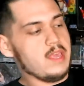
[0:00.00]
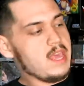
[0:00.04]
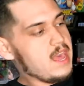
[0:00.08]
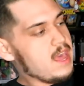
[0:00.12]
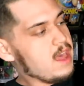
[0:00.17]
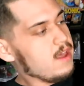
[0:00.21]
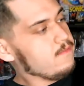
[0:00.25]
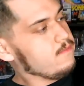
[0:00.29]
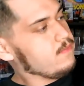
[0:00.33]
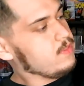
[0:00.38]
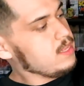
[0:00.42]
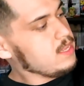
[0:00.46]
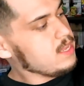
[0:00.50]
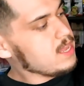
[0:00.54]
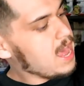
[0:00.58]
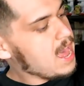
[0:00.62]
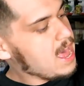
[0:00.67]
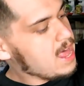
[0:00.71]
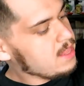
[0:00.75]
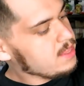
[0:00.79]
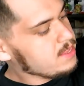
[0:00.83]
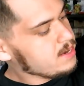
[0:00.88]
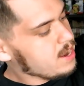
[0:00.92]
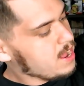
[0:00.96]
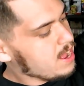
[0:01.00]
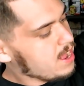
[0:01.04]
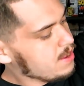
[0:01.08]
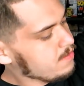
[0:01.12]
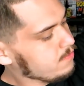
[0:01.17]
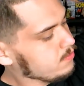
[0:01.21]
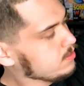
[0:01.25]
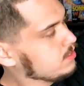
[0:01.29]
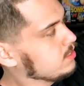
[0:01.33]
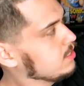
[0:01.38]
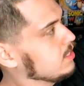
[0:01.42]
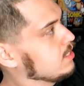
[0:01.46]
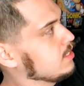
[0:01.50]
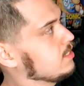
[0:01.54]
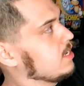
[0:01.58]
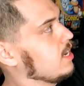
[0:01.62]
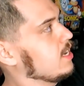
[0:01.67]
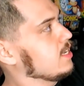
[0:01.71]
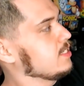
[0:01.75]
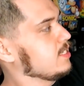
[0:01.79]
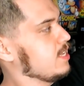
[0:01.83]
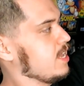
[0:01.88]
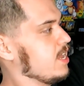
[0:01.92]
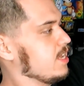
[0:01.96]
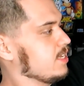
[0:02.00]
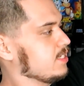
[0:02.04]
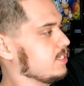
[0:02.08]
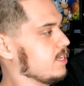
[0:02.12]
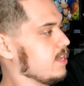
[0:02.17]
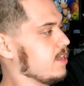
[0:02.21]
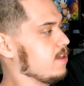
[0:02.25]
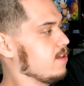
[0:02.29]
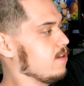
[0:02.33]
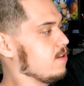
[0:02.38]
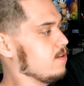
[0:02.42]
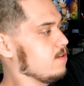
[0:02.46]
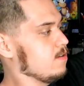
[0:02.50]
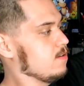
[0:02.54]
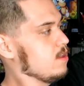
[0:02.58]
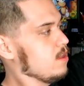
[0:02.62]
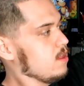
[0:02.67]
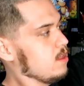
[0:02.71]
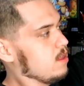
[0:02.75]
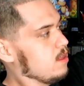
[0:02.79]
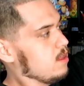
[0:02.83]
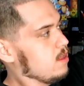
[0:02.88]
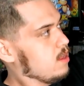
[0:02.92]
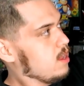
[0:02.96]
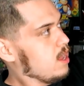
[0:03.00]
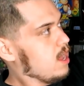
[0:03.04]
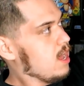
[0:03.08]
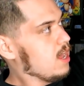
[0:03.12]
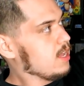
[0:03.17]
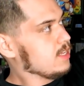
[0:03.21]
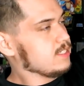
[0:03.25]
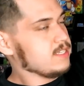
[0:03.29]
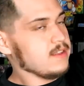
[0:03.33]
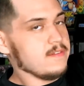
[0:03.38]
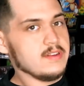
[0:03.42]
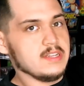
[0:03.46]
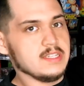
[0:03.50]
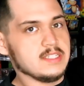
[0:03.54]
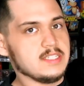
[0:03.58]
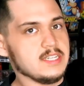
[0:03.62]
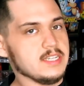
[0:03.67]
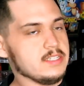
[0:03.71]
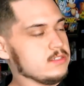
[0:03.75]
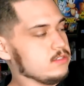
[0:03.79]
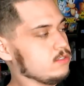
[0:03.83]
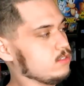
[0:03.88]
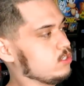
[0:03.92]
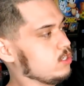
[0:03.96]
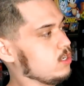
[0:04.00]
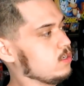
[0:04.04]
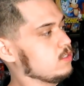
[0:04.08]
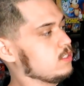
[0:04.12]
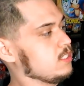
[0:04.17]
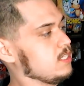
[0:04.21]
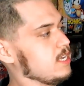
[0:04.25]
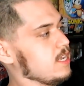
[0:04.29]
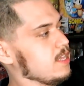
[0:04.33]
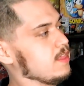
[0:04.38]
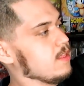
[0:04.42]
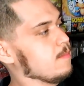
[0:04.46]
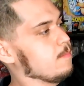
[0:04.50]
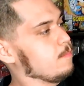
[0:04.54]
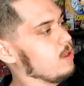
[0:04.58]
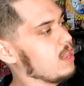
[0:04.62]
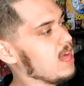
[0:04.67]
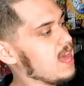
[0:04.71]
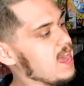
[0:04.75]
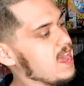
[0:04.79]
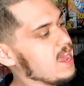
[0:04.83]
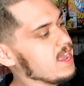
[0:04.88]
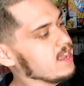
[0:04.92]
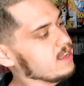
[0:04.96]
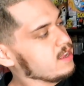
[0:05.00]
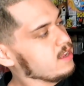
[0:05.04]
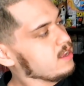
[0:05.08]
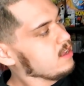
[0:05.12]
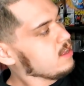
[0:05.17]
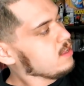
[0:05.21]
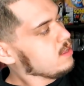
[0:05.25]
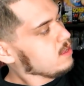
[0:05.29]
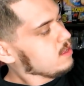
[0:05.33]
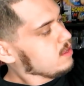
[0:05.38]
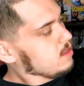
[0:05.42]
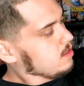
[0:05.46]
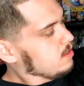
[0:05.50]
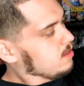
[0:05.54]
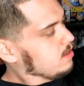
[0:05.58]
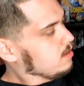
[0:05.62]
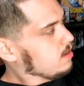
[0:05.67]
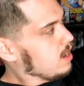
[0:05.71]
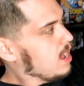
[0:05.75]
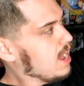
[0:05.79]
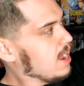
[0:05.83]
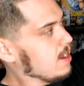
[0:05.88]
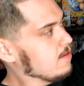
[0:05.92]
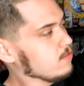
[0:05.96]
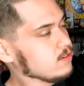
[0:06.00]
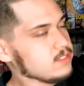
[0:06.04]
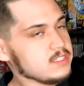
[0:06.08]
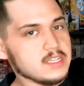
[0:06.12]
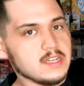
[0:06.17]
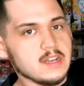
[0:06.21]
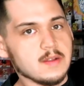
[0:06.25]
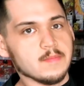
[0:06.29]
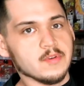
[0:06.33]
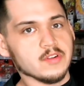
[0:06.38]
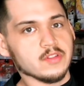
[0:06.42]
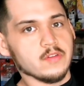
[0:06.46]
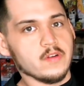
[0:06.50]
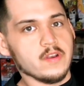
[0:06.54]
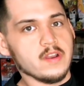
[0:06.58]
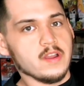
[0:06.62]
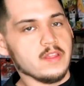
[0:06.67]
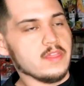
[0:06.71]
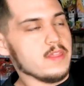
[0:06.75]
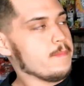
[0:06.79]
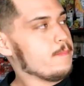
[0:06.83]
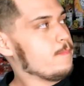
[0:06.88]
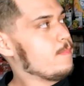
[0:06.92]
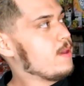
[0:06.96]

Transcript: we have the Allen Iverson size XL uh, 76ers jersey in the black. Iverson number three on the